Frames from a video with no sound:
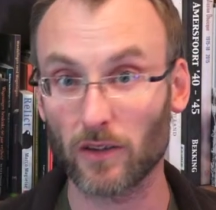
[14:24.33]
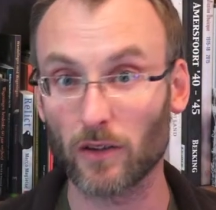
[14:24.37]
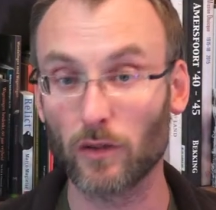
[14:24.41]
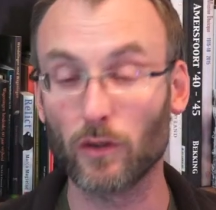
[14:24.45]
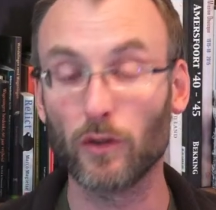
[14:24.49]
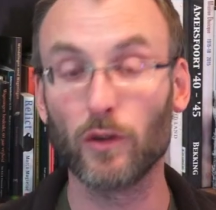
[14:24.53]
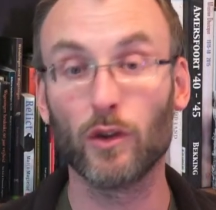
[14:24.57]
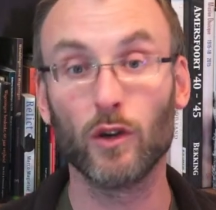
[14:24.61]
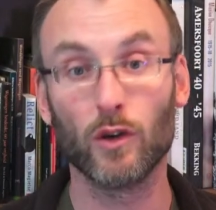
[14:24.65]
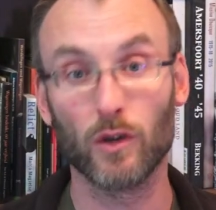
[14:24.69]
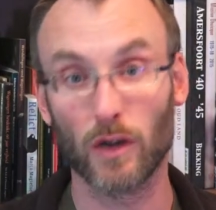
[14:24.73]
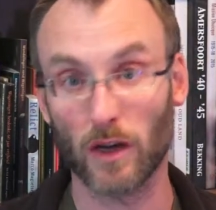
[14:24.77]
who
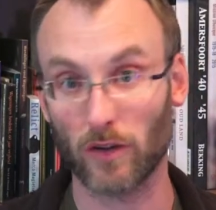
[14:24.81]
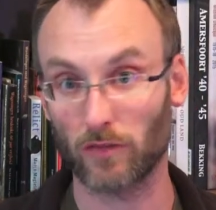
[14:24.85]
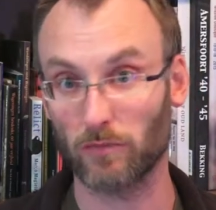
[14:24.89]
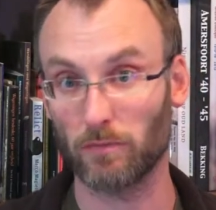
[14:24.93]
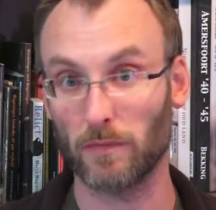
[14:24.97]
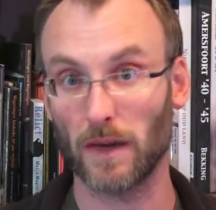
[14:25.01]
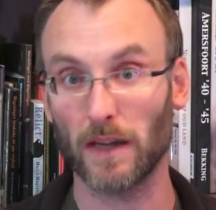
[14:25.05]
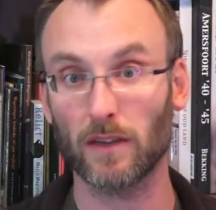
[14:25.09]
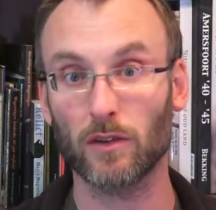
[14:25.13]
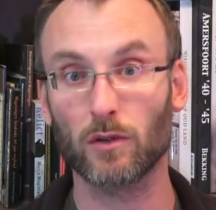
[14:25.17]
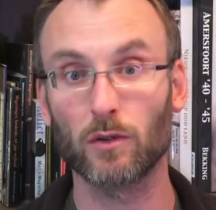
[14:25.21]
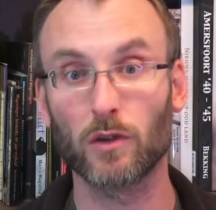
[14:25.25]
you have
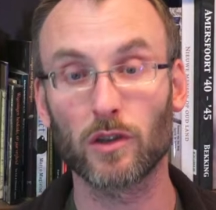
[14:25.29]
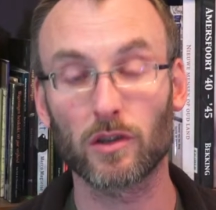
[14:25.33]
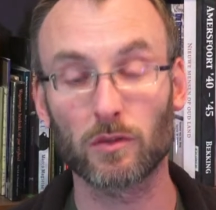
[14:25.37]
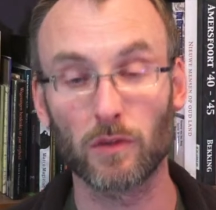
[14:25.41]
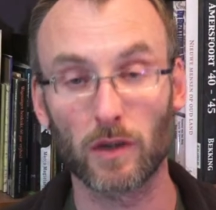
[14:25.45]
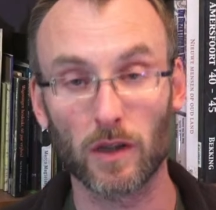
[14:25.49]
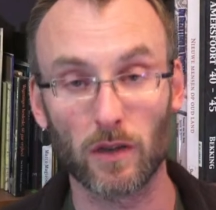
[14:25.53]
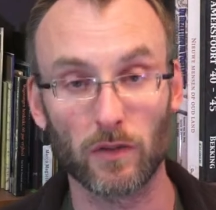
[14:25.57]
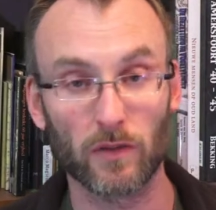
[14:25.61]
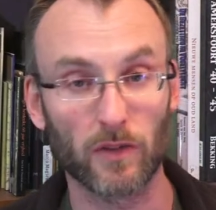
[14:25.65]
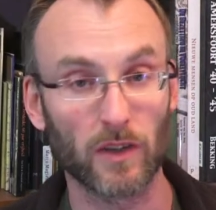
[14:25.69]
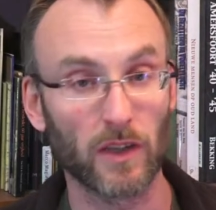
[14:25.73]
met, who is
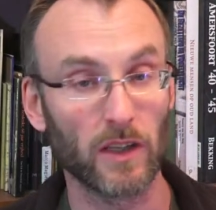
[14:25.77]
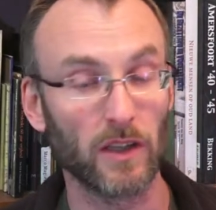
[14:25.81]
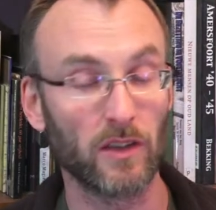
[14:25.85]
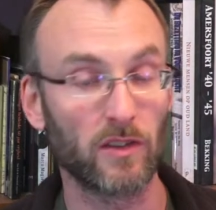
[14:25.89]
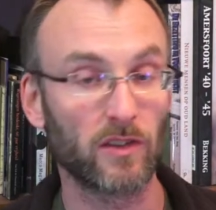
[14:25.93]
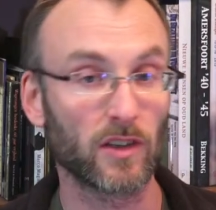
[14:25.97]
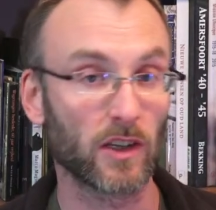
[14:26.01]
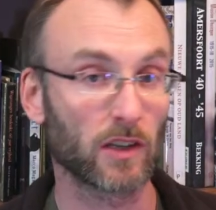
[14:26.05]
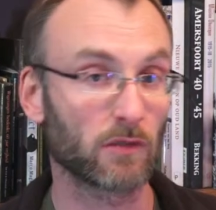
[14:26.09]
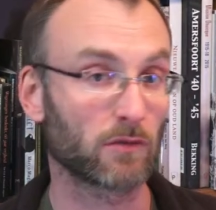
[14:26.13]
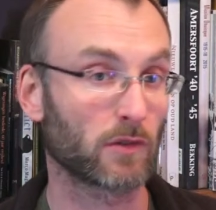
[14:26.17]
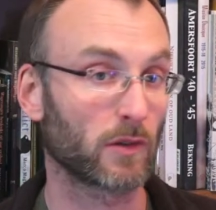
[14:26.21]
one of the
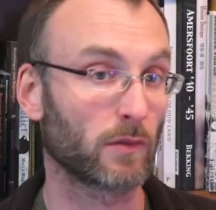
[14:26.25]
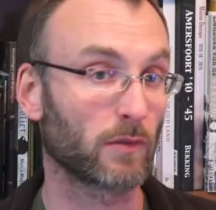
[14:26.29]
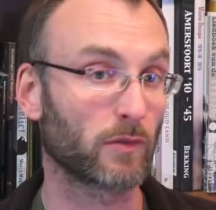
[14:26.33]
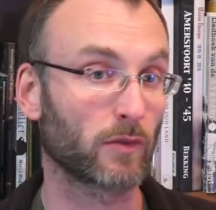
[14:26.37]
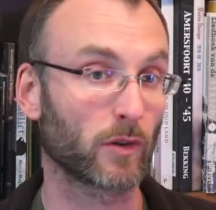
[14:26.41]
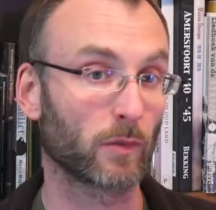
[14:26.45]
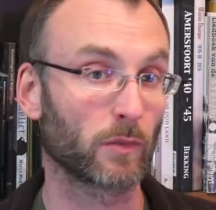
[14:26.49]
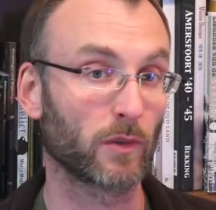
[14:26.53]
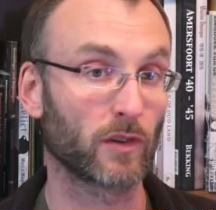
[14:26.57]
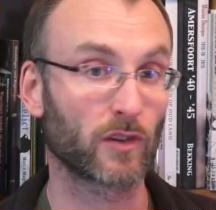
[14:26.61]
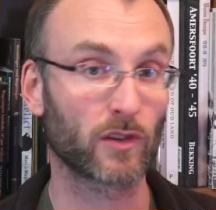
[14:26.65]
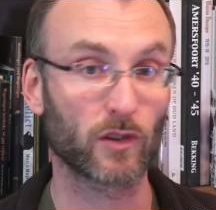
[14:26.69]
children
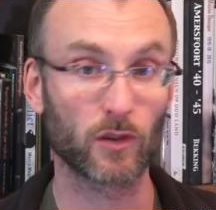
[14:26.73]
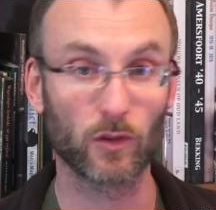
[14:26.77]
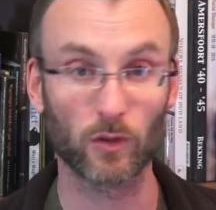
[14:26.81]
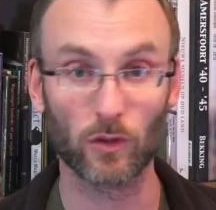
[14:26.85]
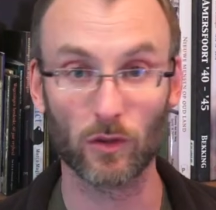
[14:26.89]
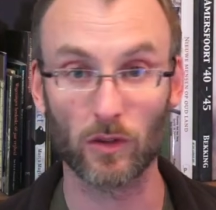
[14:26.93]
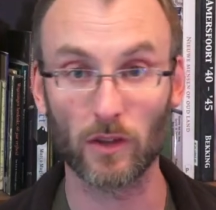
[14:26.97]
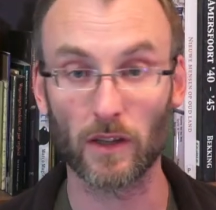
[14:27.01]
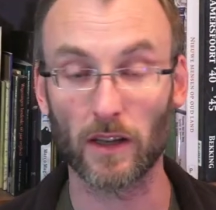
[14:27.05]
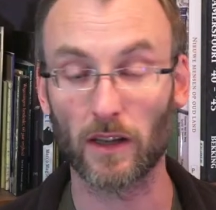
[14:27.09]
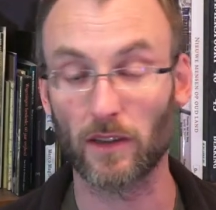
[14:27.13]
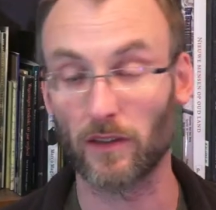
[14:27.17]
from the
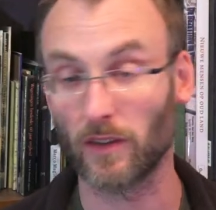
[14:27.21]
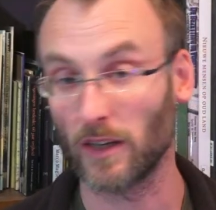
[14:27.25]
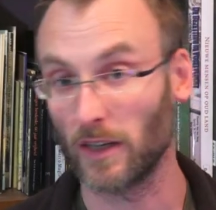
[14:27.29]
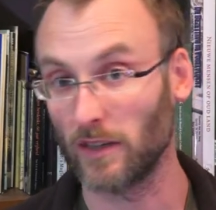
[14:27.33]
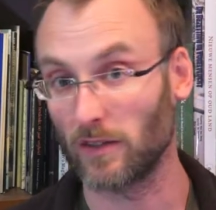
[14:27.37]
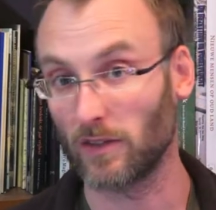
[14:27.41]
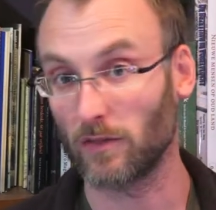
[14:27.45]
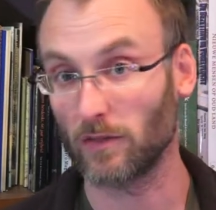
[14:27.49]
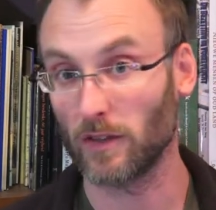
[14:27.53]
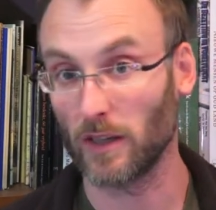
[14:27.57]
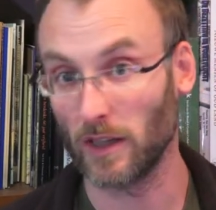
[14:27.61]
school and is